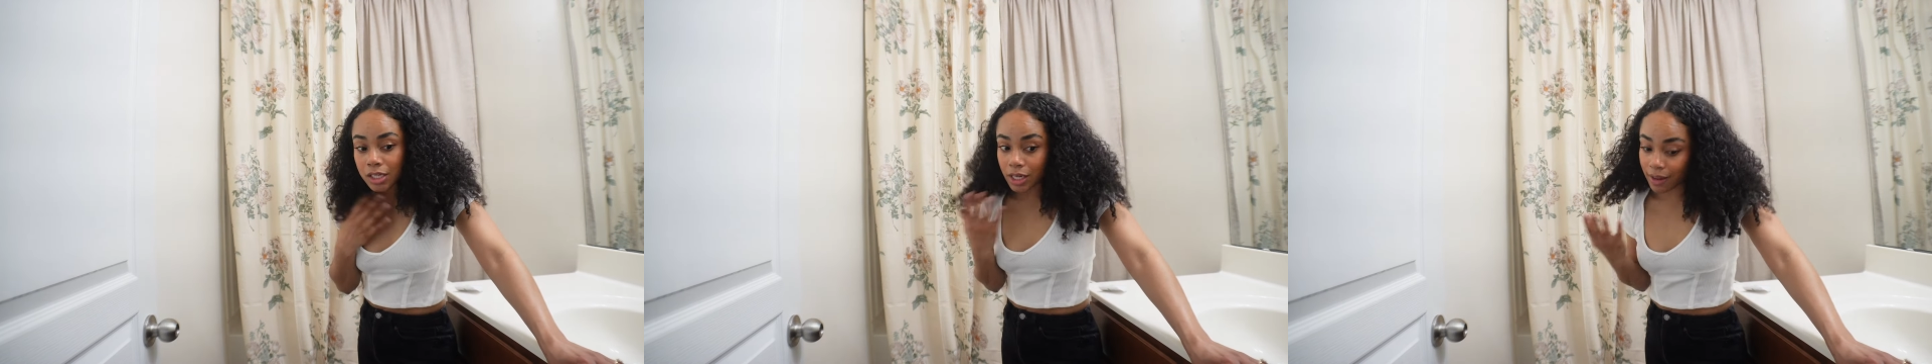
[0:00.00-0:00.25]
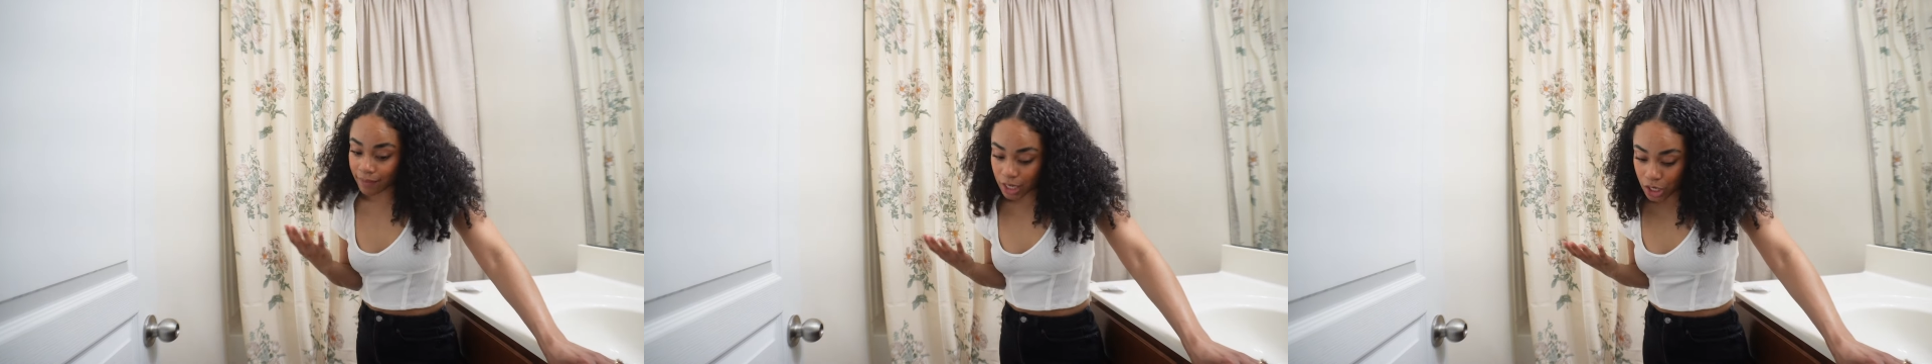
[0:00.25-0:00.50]
You
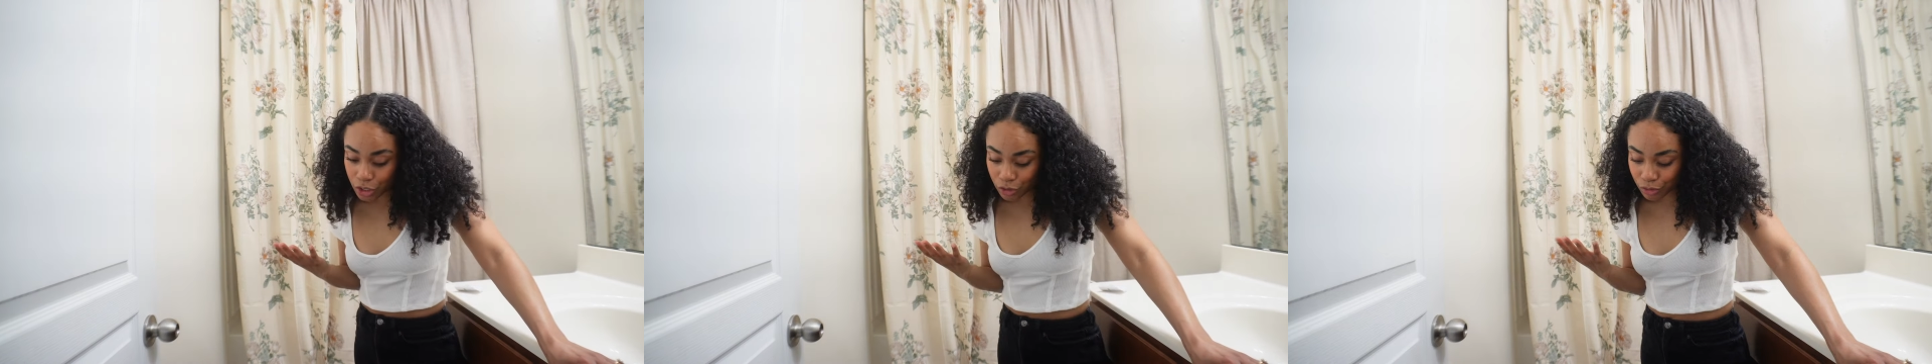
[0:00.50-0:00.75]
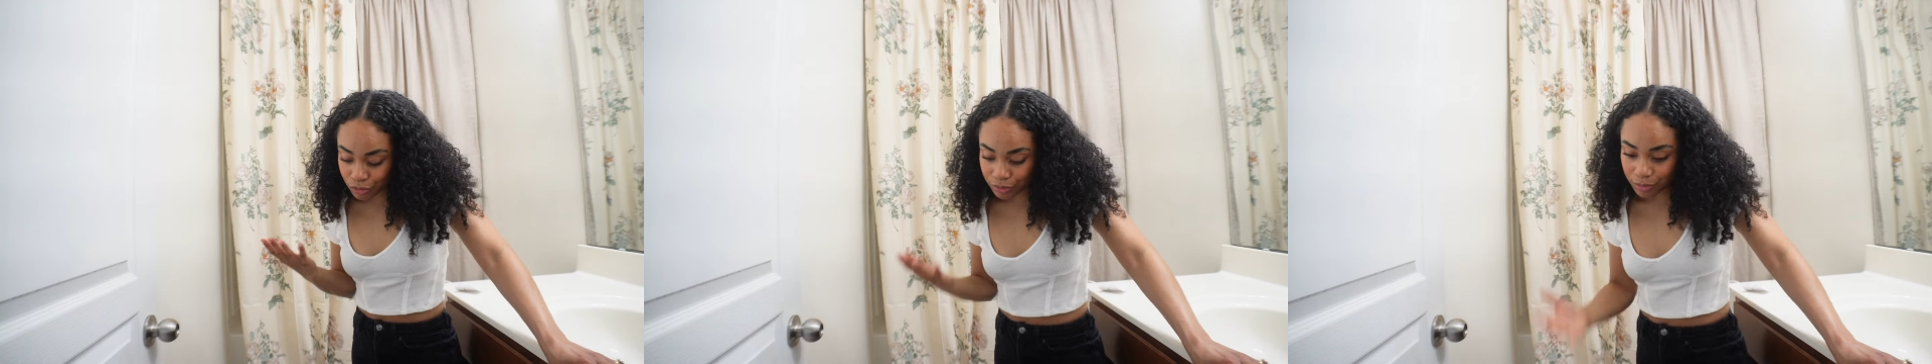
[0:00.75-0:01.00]
never
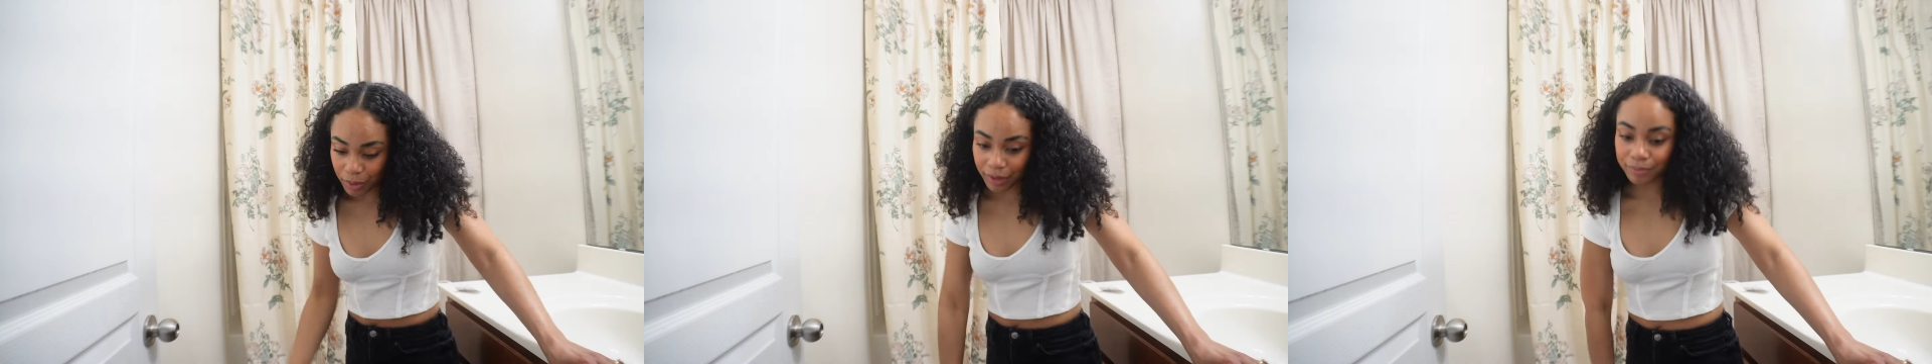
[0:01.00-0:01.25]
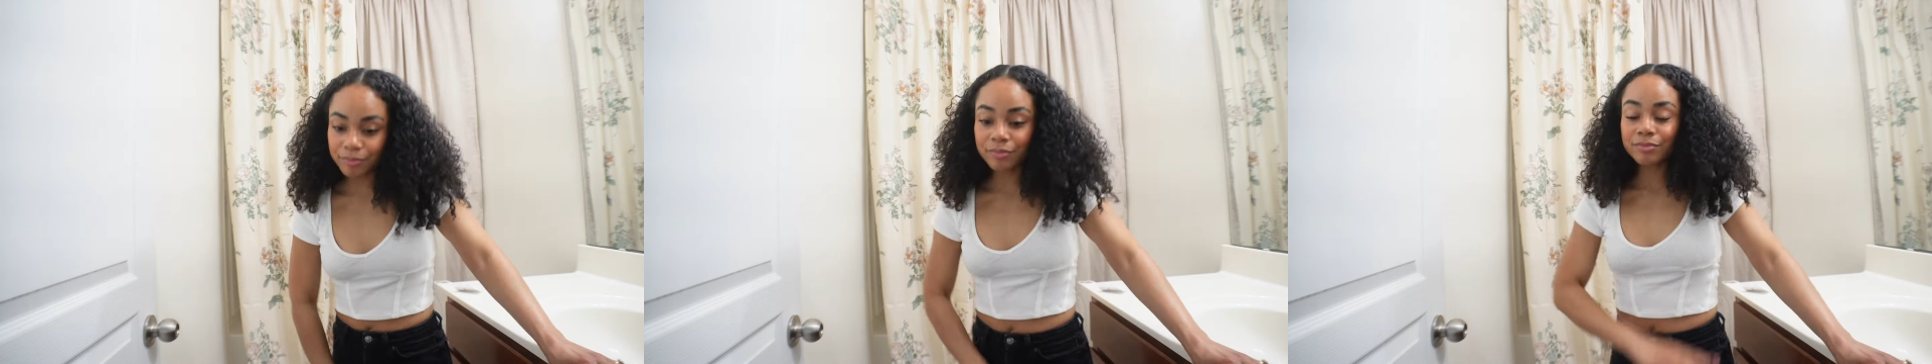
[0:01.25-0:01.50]
know,
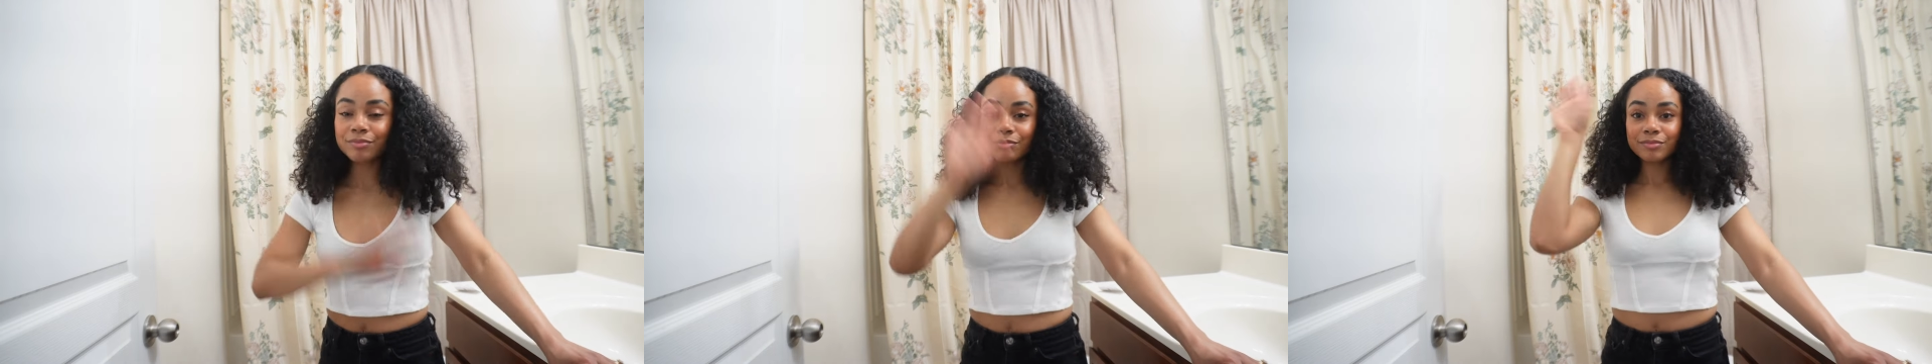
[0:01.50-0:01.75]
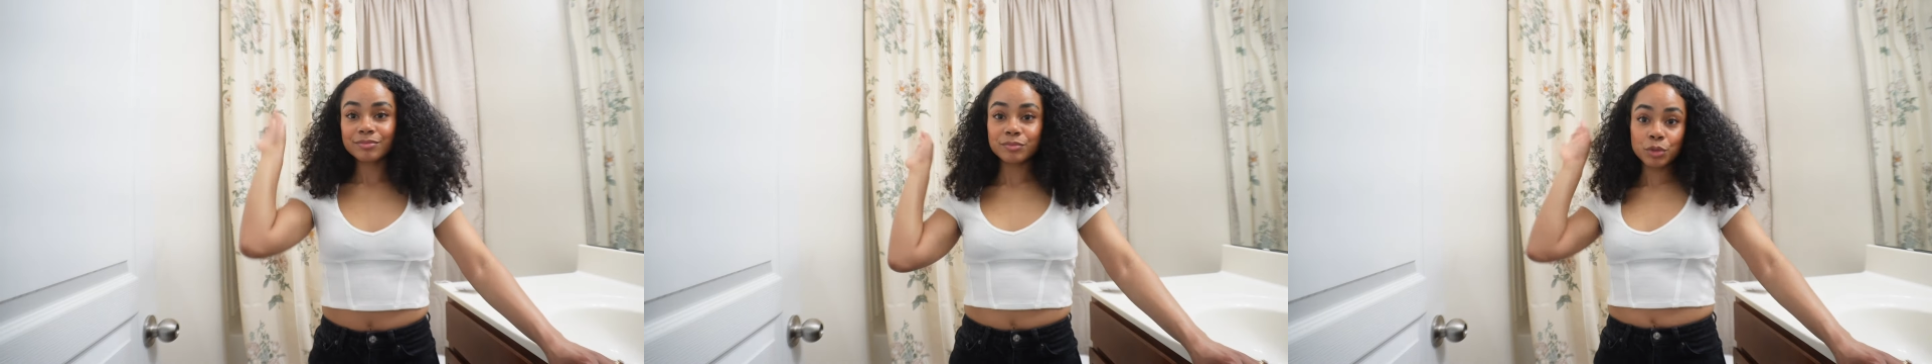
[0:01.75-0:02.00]
but
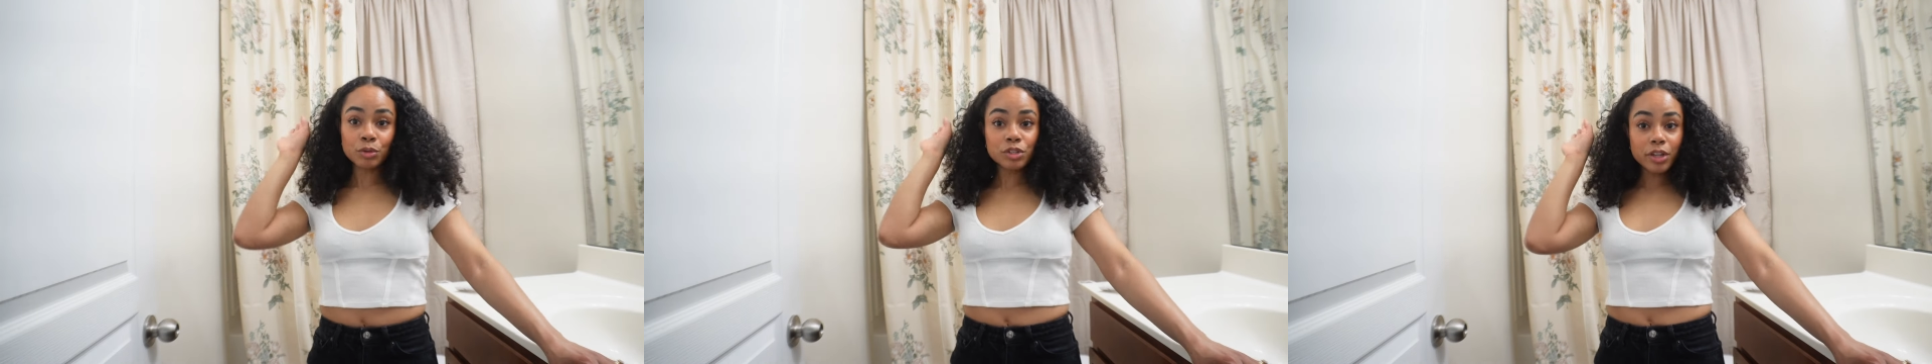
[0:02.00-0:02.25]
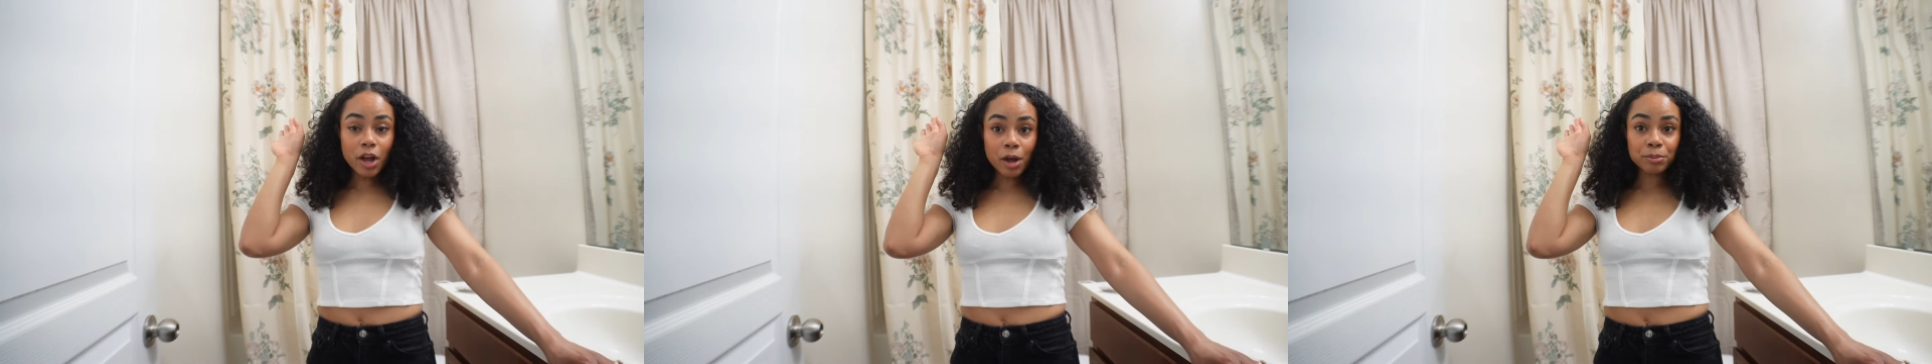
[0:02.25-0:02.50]
those are
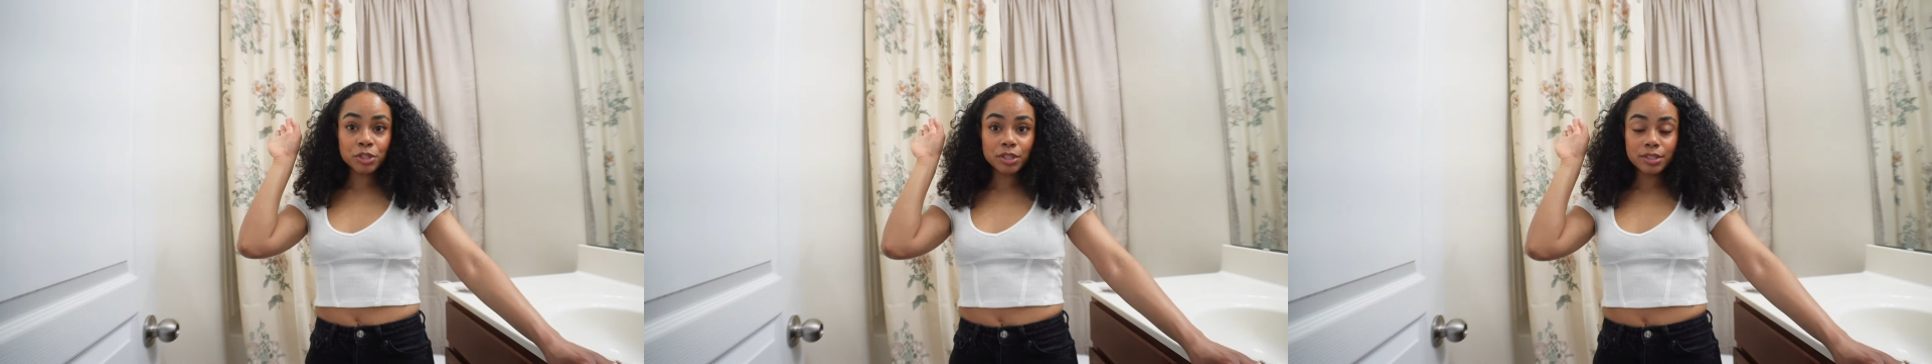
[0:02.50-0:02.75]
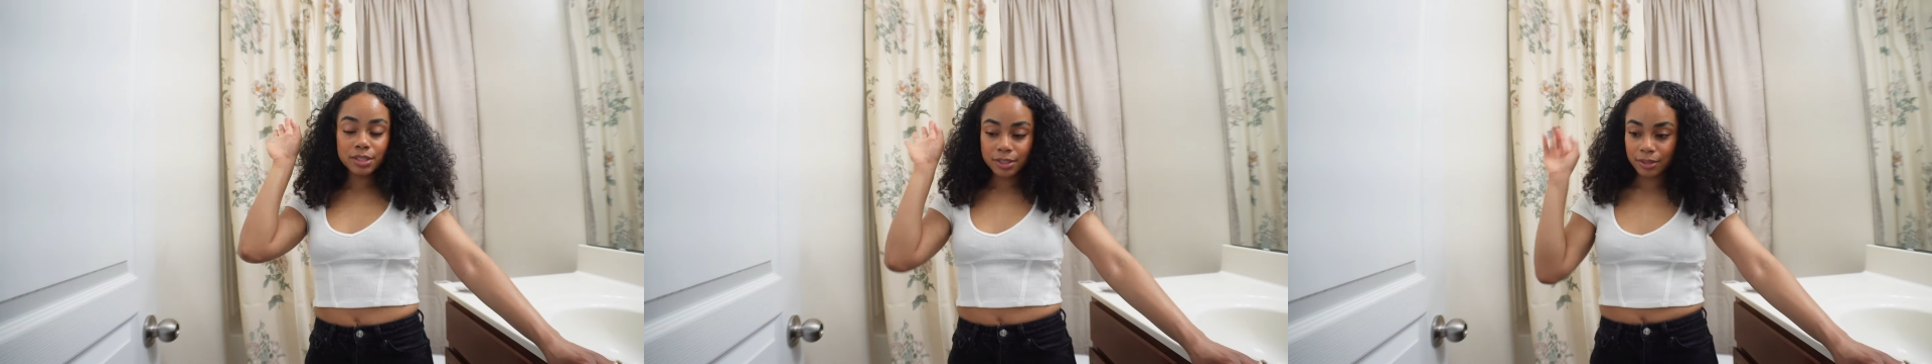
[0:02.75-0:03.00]
the
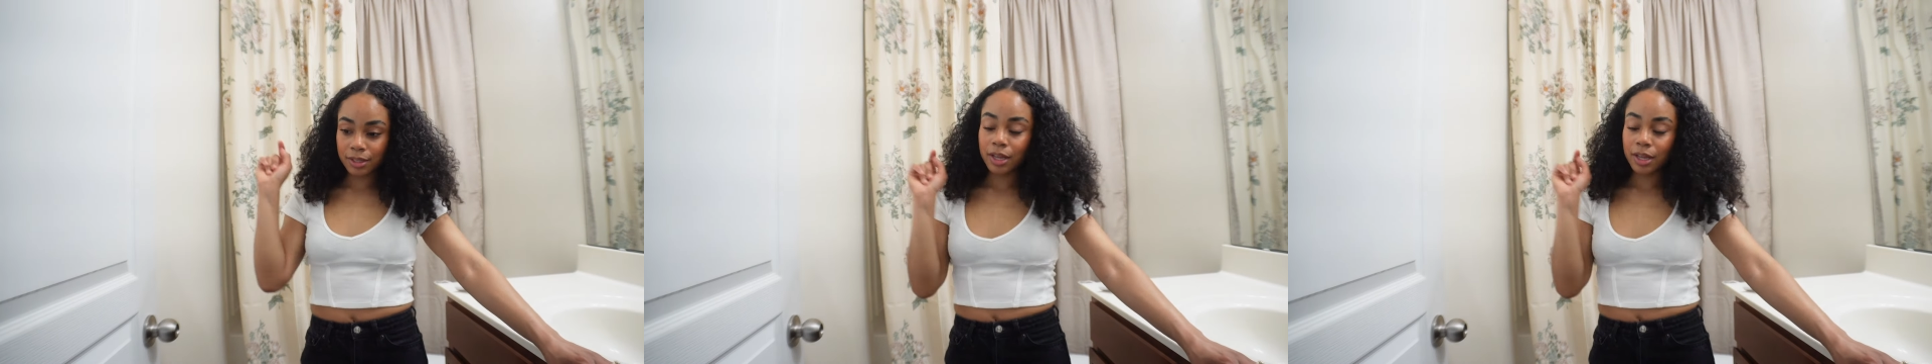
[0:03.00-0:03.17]
options.